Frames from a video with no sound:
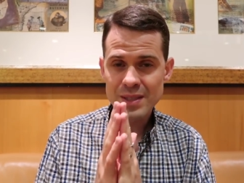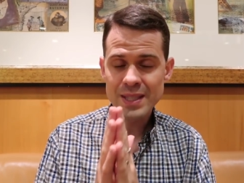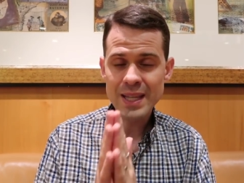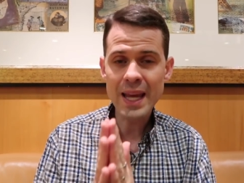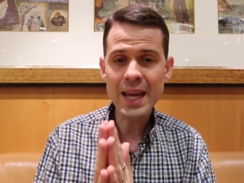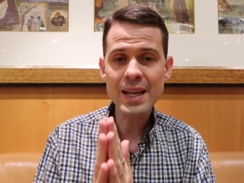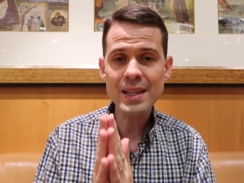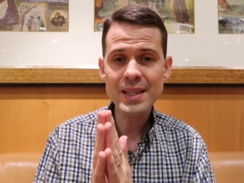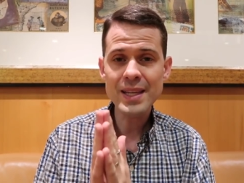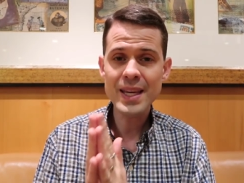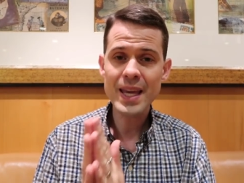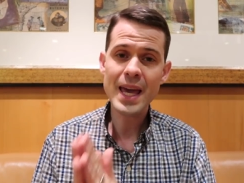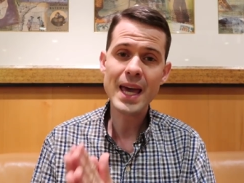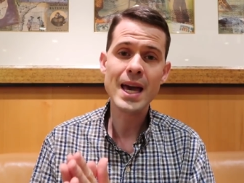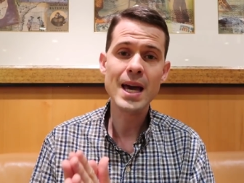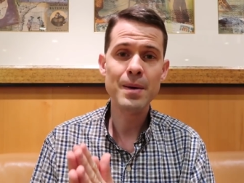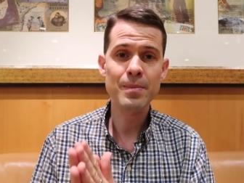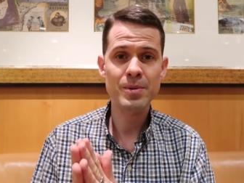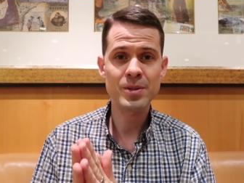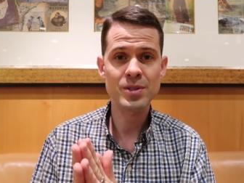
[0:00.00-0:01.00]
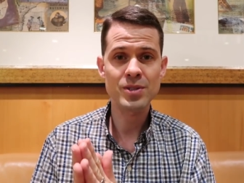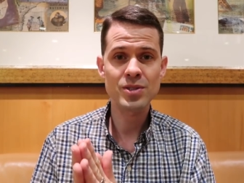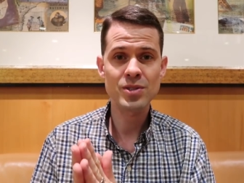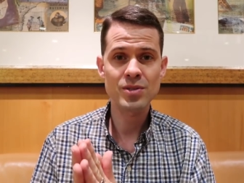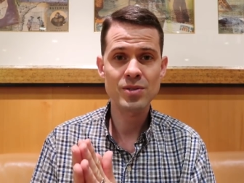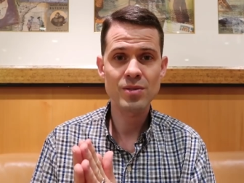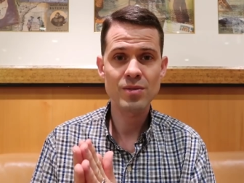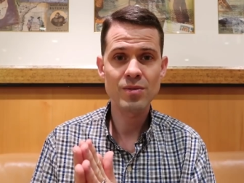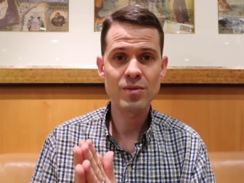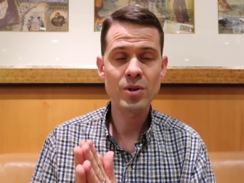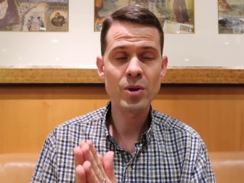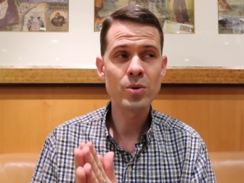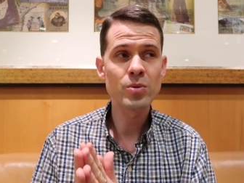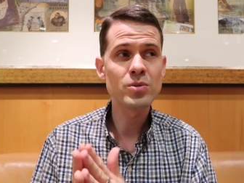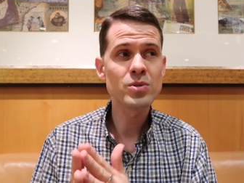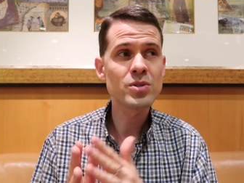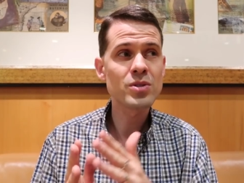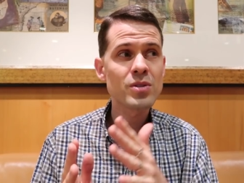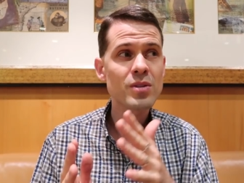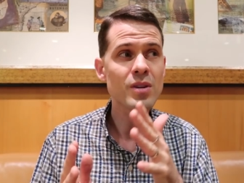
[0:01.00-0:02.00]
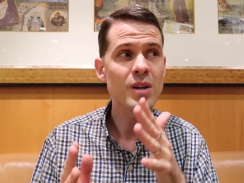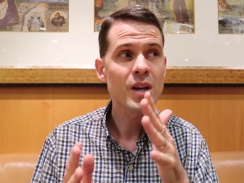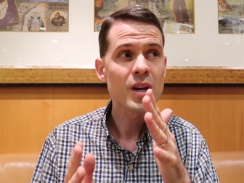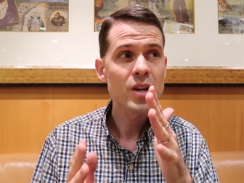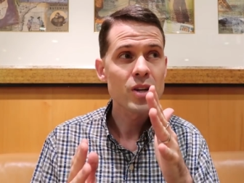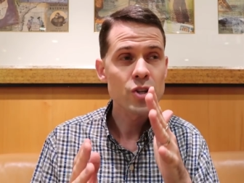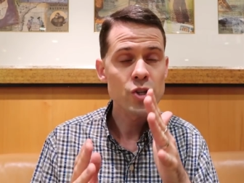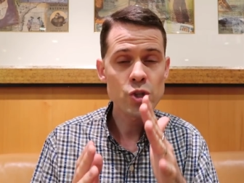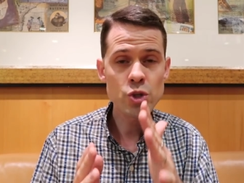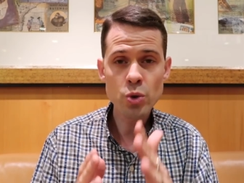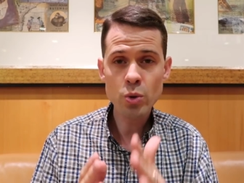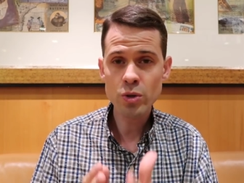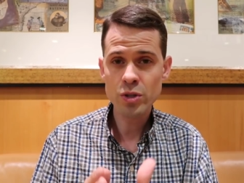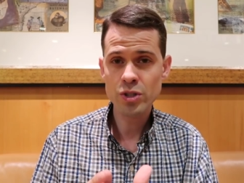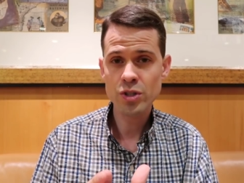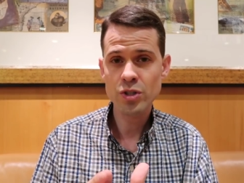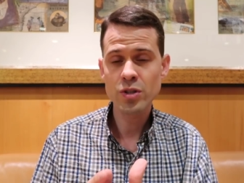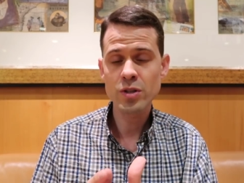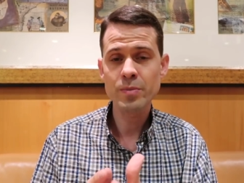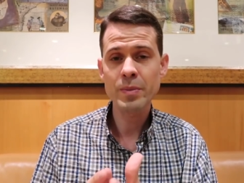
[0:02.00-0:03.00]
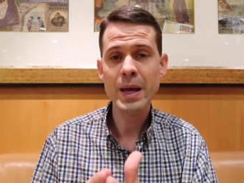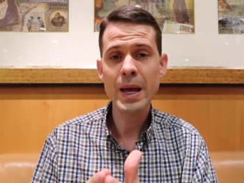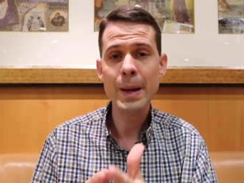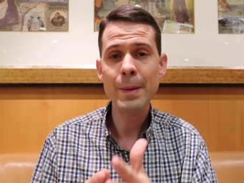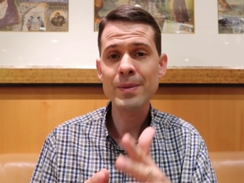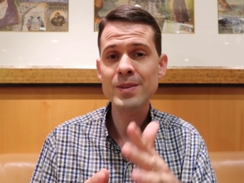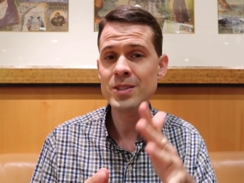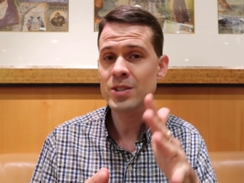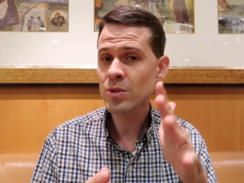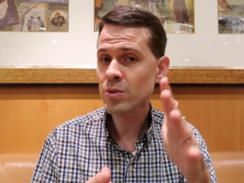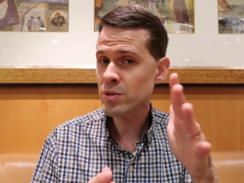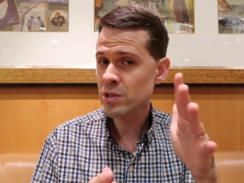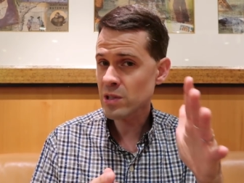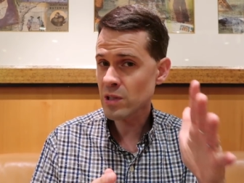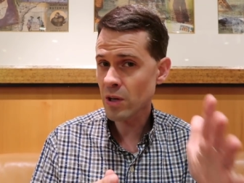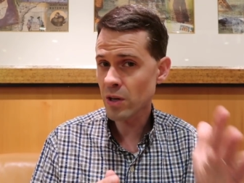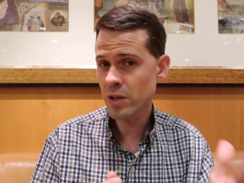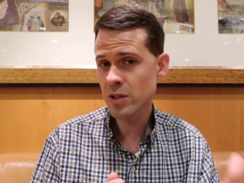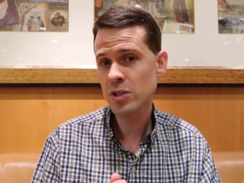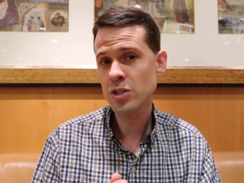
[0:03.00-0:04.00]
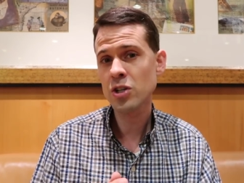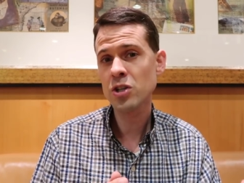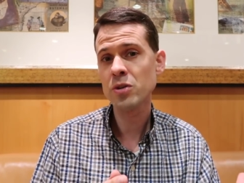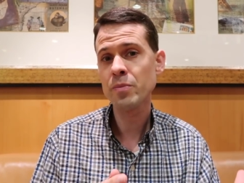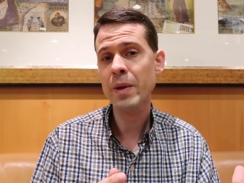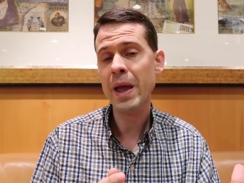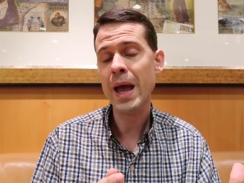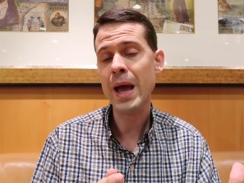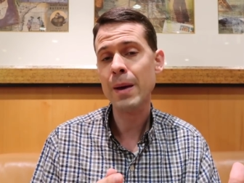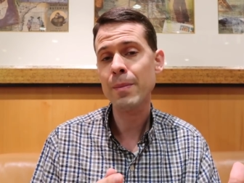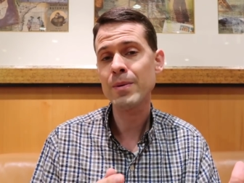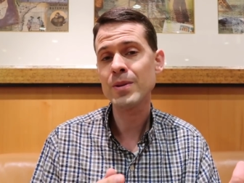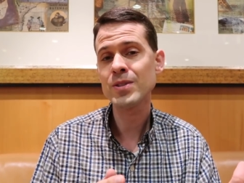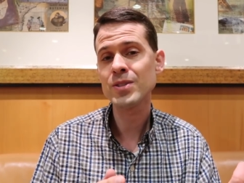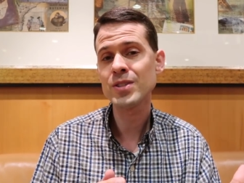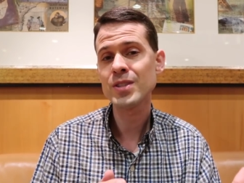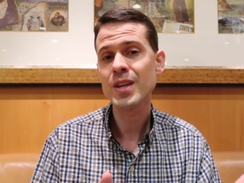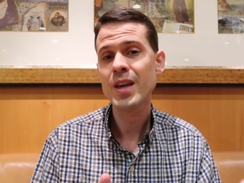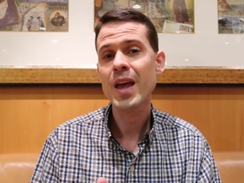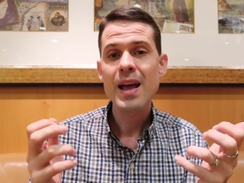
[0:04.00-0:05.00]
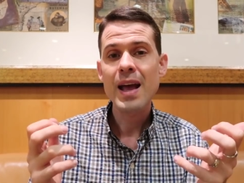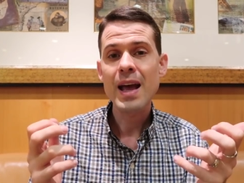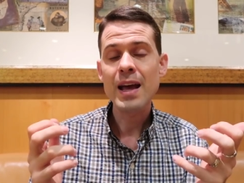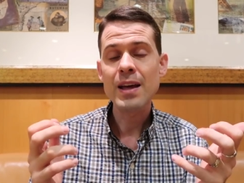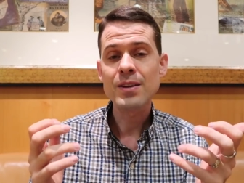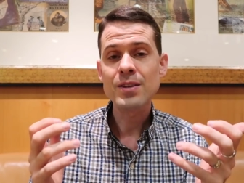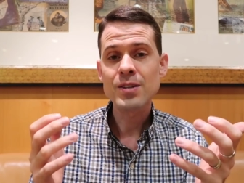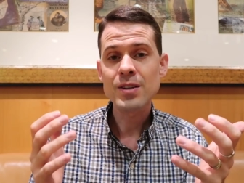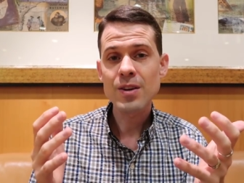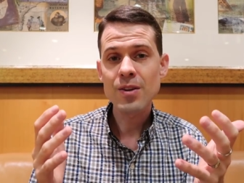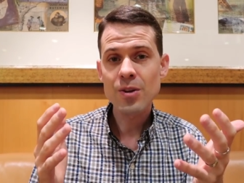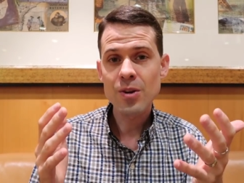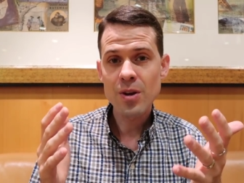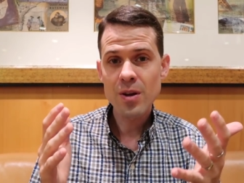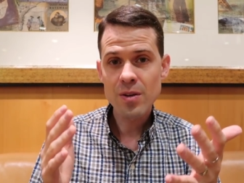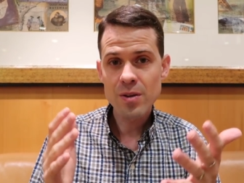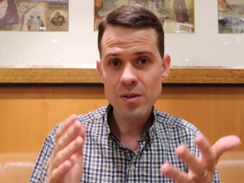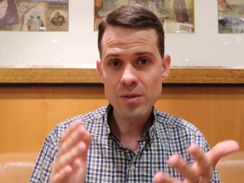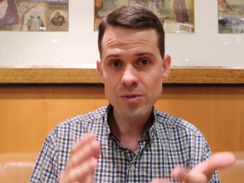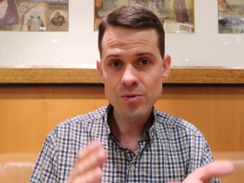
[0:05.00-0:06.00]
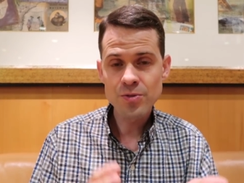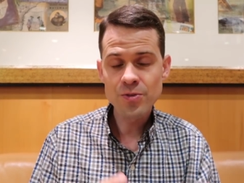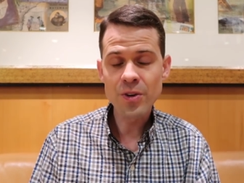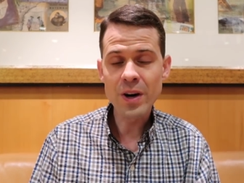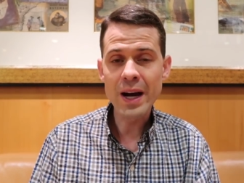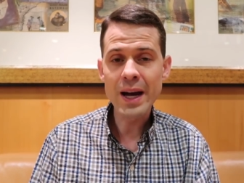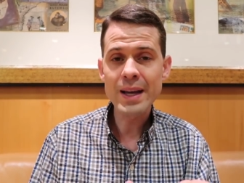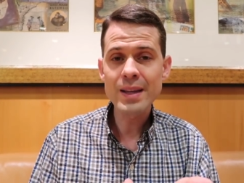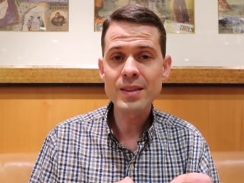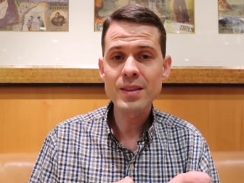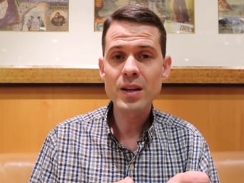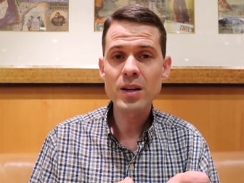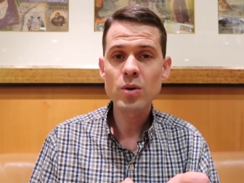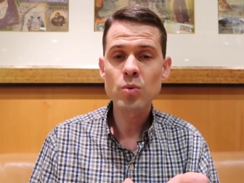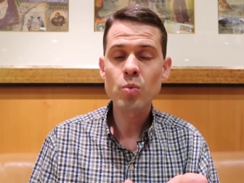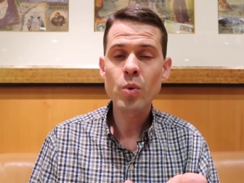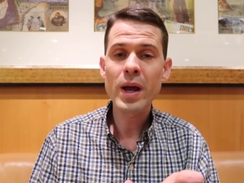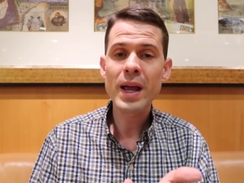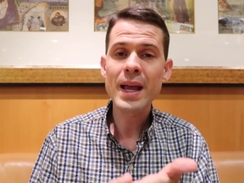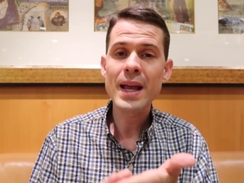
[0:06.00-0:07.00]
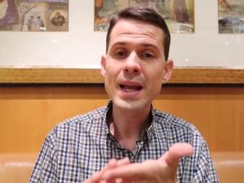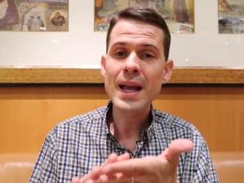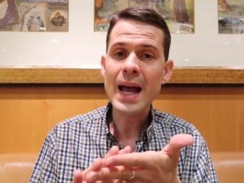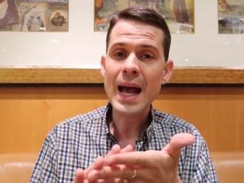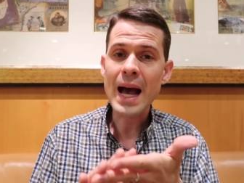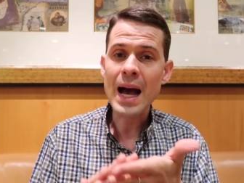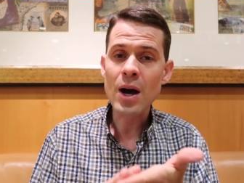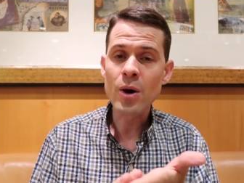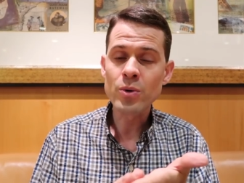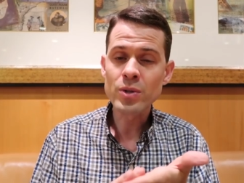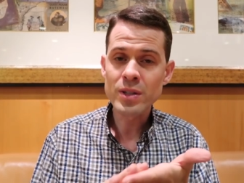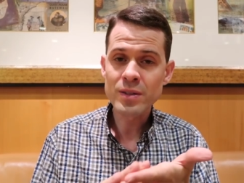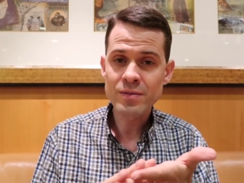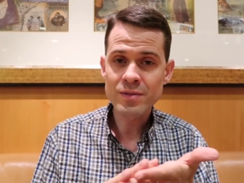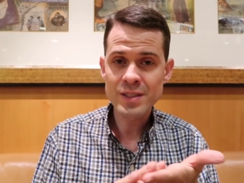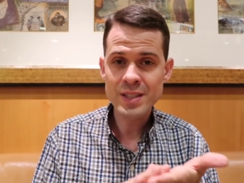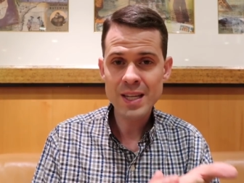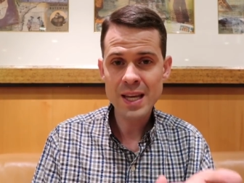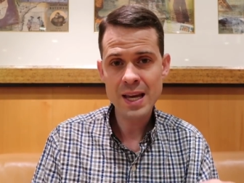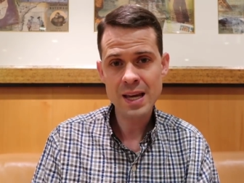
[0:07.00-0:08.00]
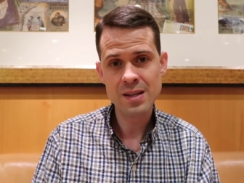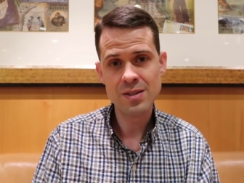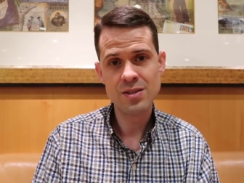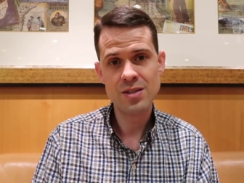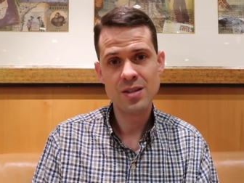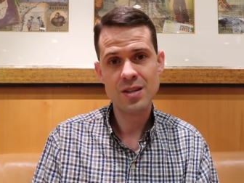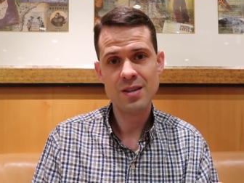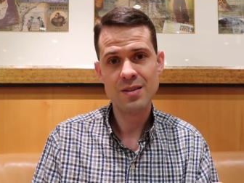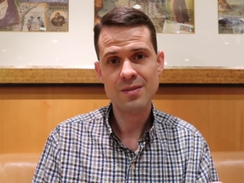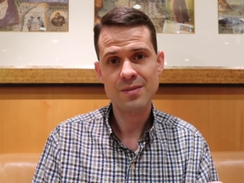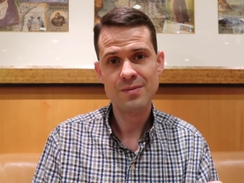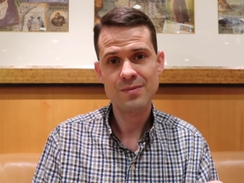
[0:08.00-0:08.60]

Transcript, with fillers: daily habits, those short term habits, those long term habits, and find their way out of debt